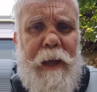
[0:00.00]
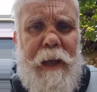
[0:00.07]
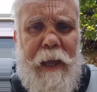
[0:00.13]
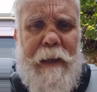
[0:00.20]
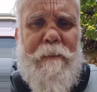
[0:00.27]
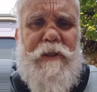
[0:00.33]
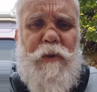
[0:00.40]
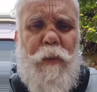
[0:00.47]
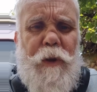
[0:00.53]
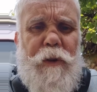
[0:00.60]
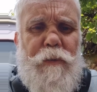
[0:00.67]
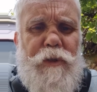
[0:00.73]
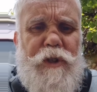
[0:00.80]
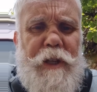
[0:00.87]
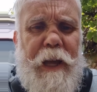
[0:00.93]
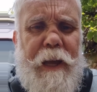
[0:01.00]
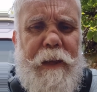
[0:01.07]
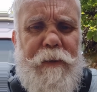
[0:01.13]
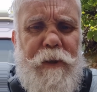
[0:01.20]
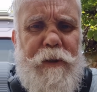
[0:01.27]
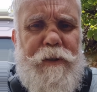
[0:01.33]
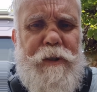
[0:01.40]
he was the one who was
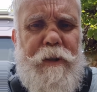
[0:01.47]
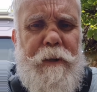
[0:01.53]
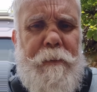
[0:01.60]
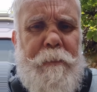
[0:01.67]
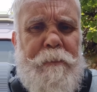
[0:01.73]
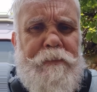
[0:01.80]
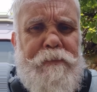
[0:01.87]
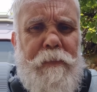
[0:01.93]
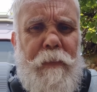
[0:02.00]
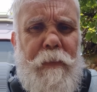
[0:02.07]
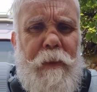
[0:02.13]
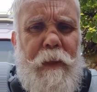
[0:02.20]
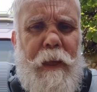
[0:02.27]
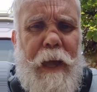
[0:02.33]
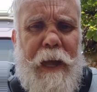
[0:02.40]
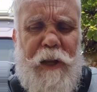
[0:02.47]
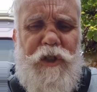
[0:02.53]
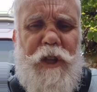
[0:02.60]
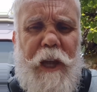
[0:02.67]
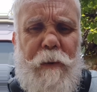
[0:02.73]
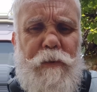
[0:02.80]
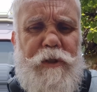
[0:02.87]
saying that
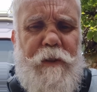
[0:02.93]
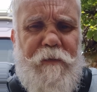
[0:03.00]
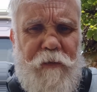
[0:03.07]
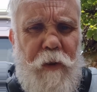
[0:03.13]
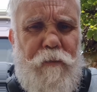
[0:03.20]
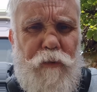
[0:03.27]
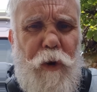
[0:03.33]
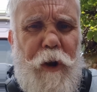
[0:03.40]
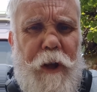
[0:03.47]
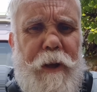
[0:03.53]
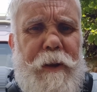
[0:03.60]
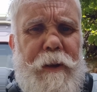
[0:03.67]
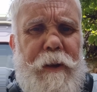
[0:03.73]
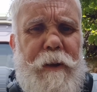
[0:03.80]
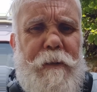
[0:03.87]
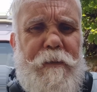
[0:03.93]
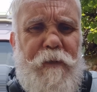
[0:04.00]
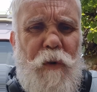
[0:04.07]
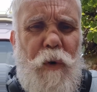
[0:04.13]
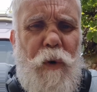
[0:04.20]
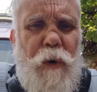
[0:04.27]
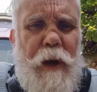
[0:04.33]
AJ was the front runner
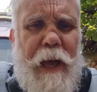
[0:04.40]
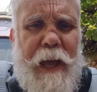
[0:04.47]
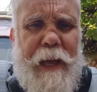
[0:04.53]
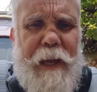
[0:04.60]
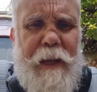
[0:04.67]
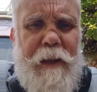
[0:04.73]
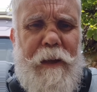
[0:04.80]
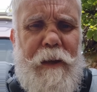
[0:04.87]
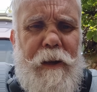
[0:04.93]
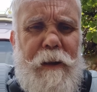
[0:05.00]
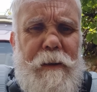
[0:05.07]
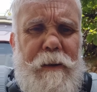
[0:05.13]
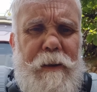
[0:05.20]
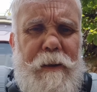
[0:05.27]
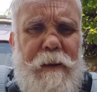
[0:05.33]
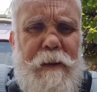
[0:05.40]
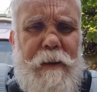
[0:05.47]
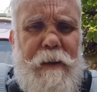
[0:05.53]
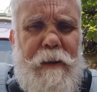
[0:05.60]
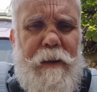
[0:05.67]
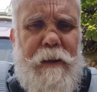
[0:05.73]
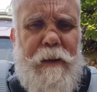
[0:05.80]
for an
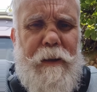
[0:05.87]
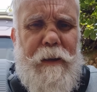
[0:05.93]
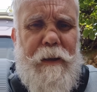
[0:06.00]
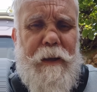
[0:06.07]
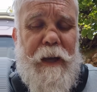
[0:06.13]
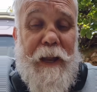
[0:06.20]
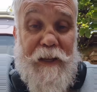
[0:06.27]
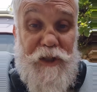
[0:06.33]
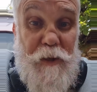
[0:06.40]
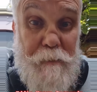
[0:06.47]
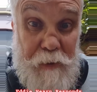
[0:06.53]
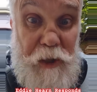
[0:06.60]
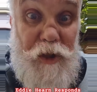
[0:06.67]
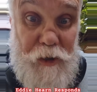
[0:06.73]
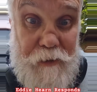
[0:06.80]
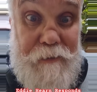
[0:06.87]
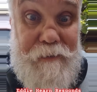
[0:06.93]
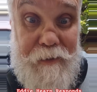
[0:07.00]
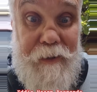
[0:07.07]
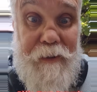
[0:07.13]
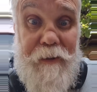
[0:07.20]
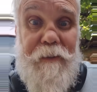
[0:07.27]

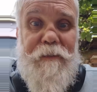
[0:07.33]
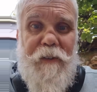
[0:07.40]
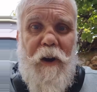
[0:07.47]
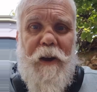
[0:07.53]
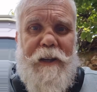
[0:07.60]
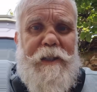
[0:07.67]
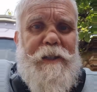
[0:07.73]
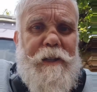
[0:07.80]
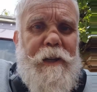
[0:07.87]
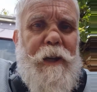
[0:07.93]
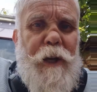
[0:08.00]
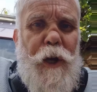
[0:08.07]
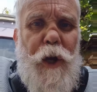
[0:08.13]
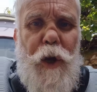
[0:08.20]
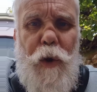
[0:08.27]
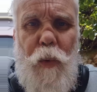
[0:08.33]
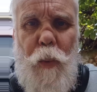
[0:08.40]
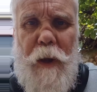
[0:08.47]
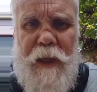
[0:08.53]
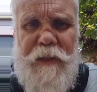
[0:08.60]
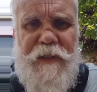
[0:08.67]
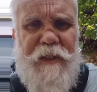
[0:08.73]
exhibition fight
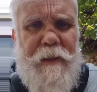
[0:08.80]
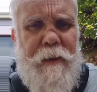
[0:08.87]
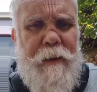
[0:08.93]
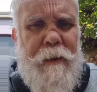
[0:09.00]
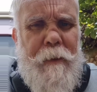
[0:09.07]
with